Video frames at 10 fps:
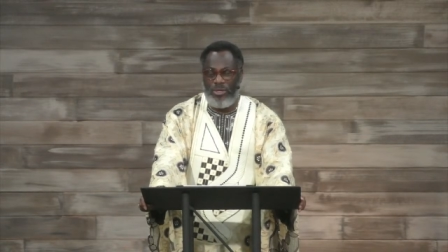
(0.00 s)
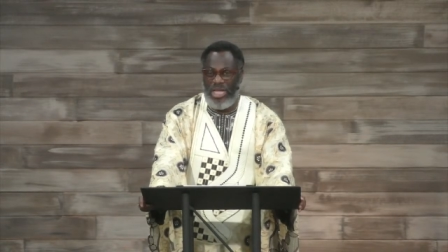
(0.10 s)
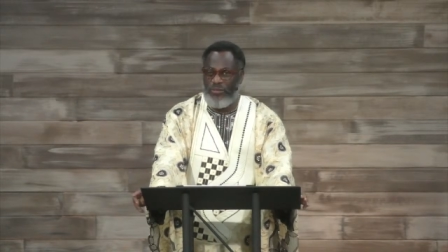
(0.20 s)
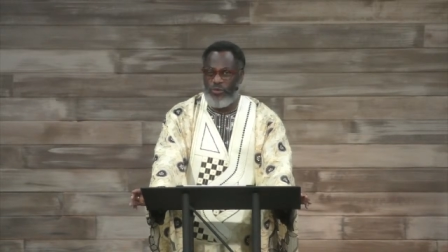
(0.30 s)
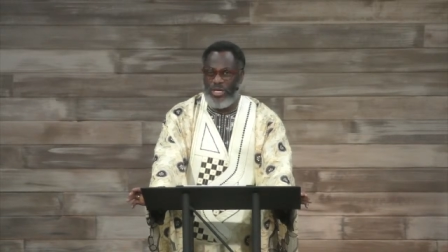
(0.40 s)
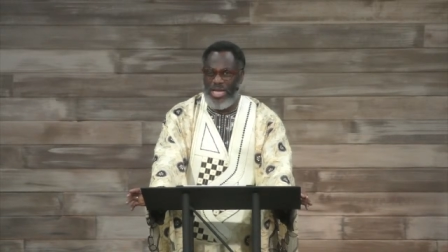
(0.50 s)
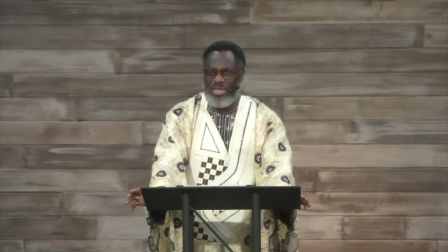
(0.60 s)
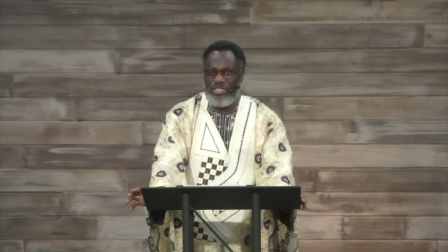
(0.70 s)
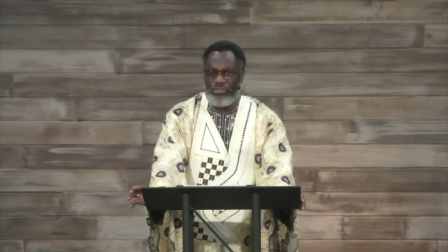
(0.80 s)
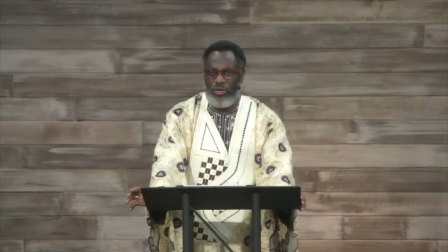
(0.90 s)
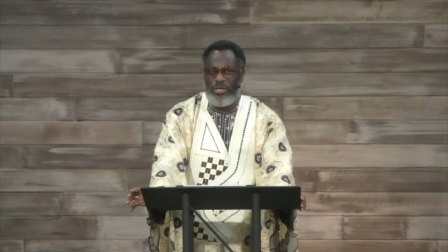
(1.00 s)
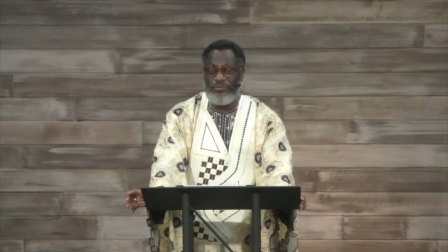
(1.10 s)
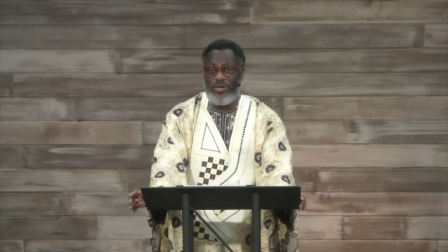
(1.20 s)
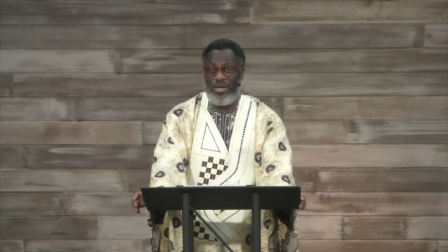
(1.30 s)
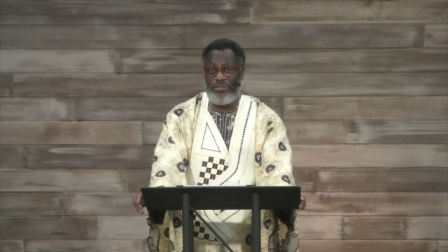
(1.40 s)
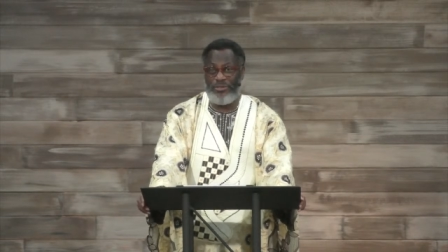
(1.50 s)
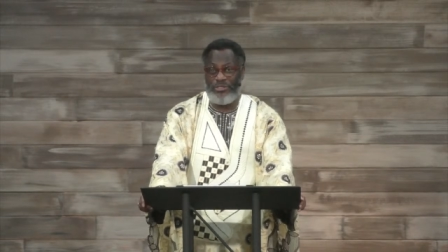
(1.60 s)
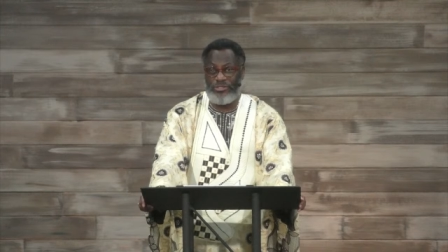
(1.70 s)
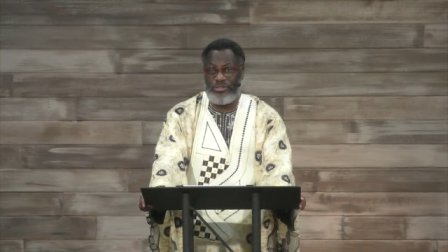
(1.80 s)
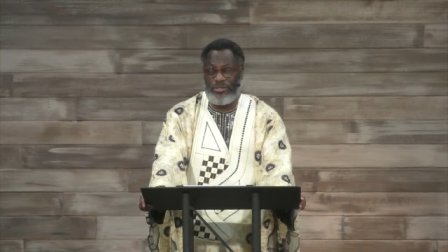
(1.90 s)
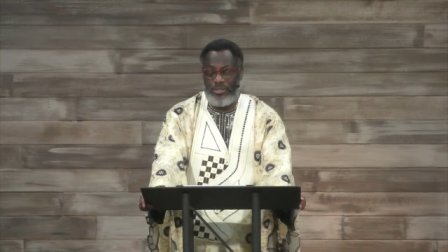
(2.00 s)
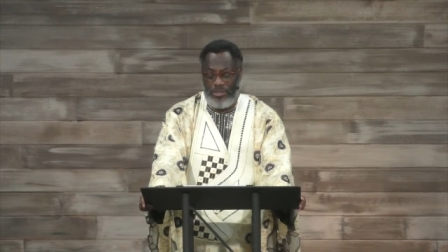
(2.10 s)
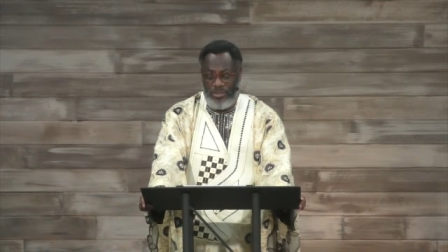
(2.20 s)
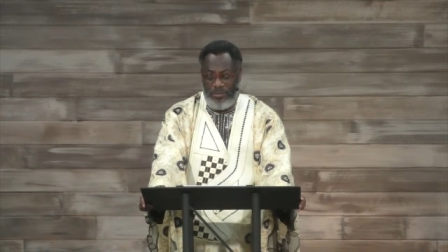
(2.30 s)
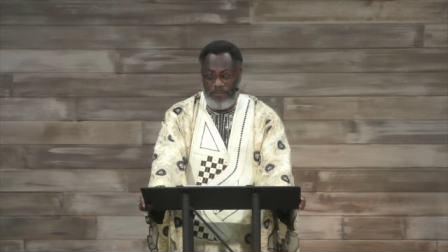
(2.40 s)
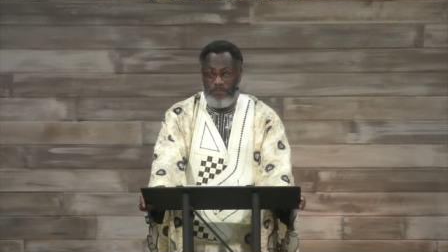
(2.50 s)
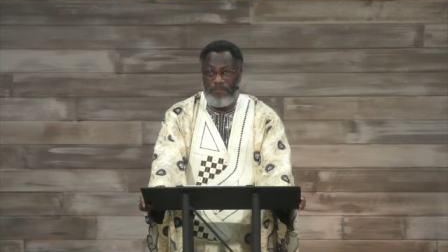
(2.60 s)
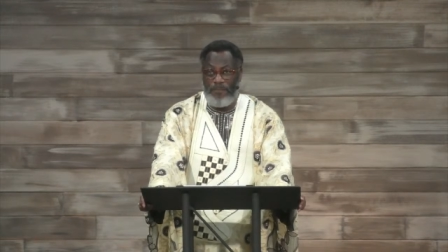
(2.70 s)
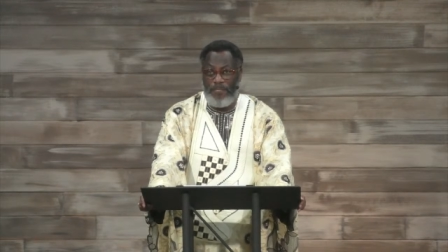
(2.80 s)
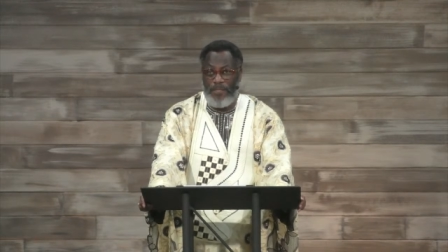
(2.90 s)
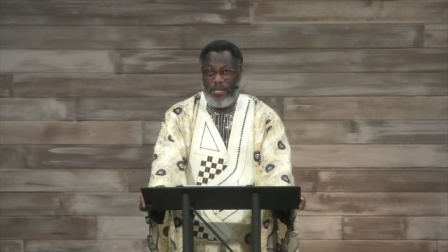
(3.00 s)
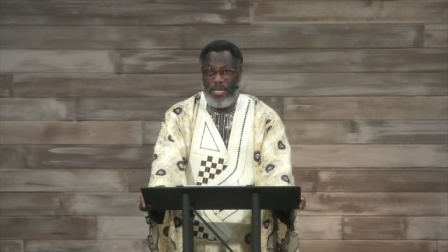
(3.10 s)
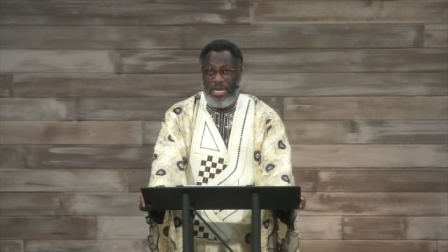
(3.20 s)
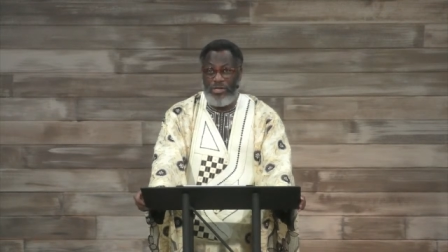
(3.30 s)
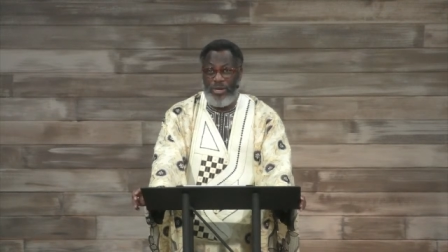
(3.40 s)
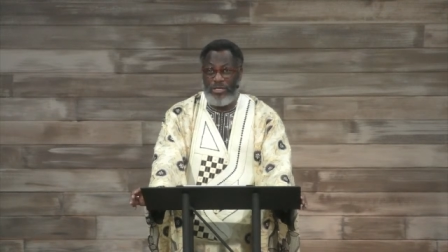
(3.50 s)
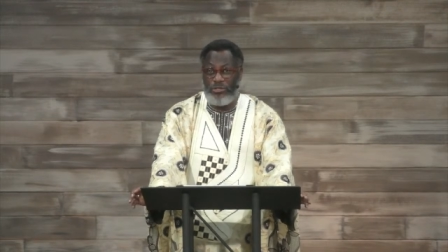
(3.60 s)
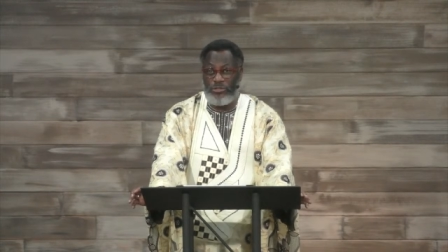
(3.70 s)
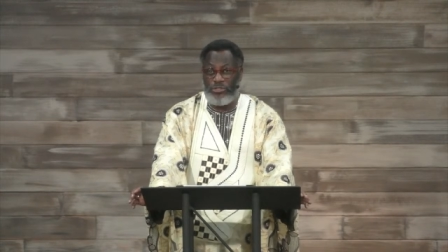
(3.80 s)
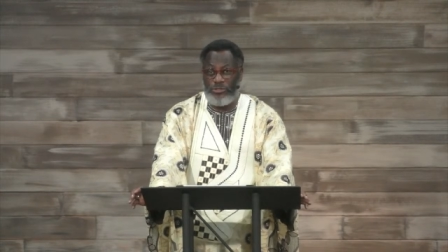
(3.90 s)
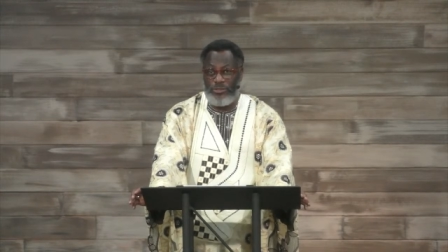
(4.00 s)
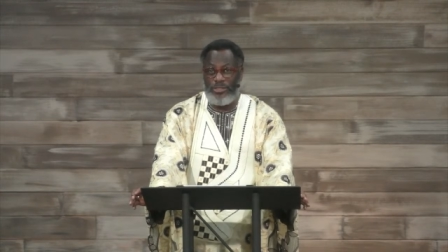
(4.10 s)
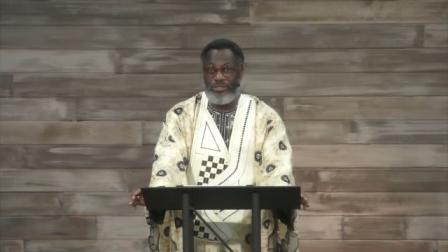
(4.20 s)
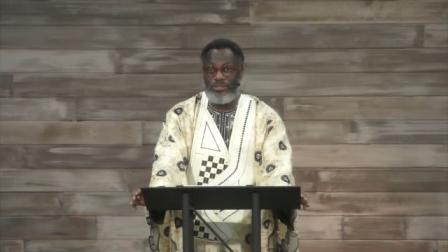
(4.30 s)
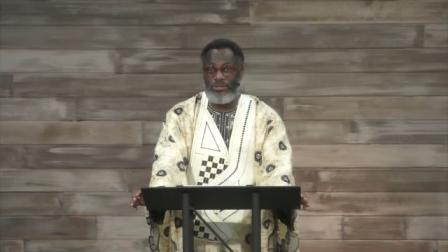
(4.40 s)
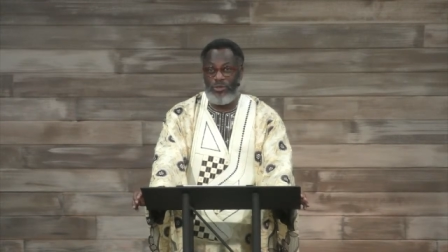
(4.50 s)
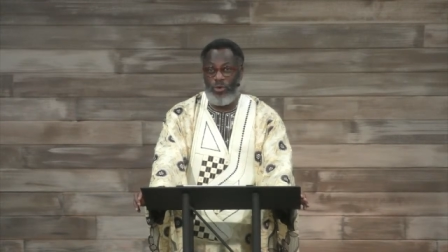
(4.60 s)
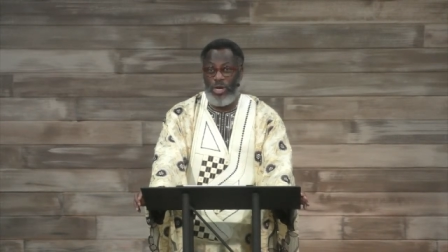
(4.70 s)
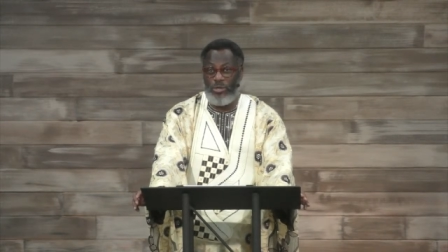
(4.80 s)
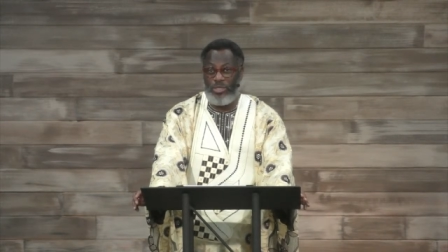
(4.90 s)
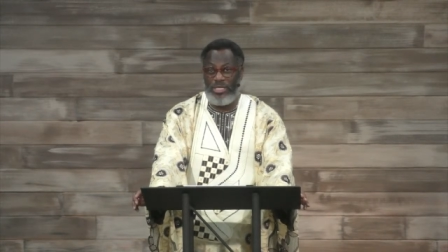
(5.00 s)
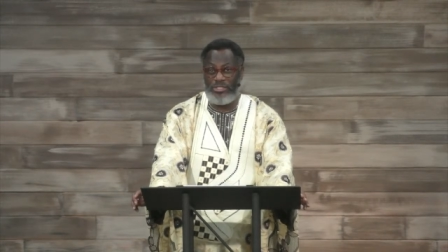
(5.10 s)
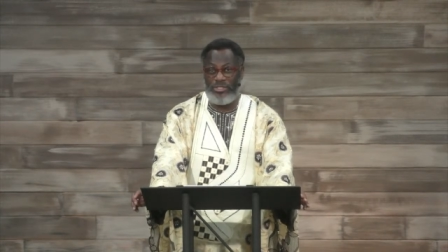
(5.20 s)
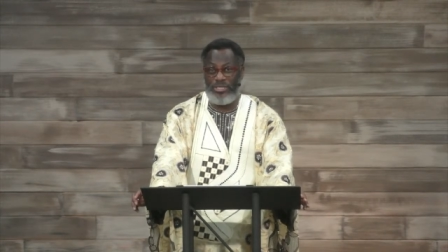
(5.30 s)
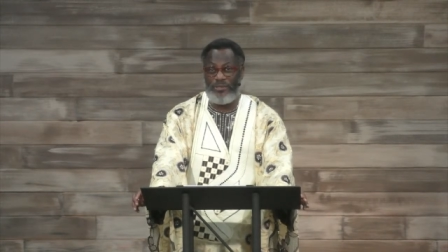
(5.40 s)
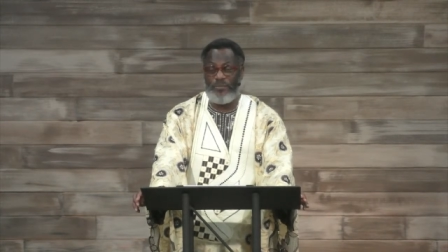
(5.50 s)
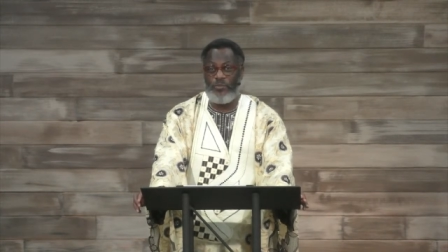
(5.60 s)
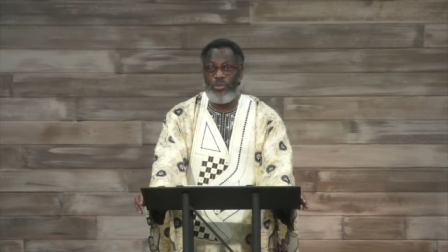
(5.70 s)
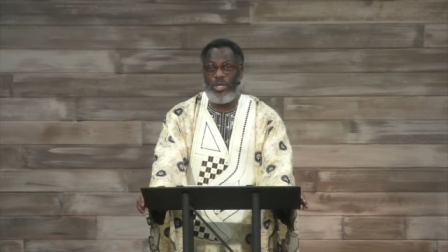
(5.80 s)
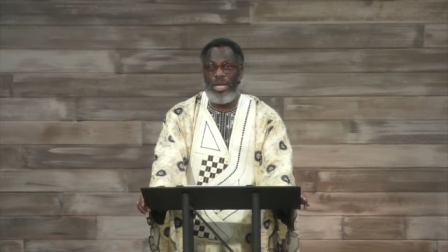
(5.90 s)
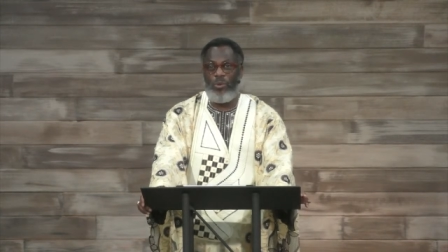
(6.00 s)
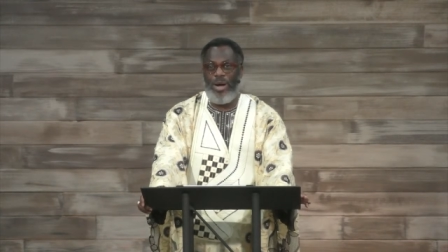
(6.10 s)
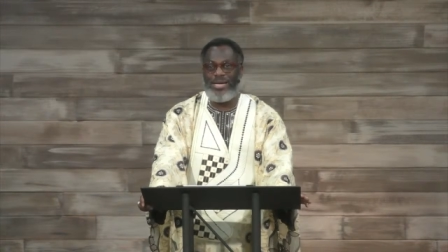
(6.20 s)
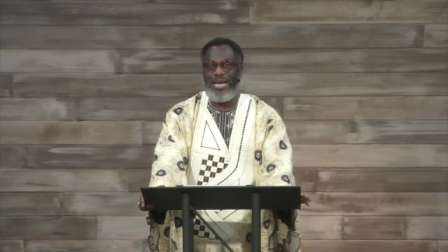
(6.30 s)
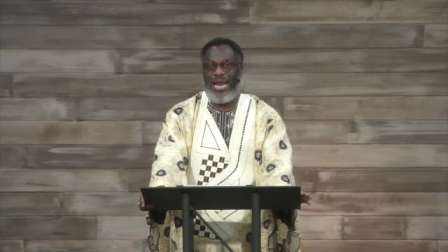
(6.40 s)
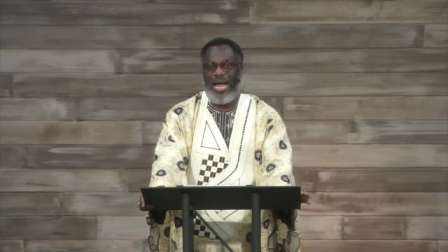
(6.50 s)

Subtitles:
If you hear the story of others and you are a good student or a good listener, and one that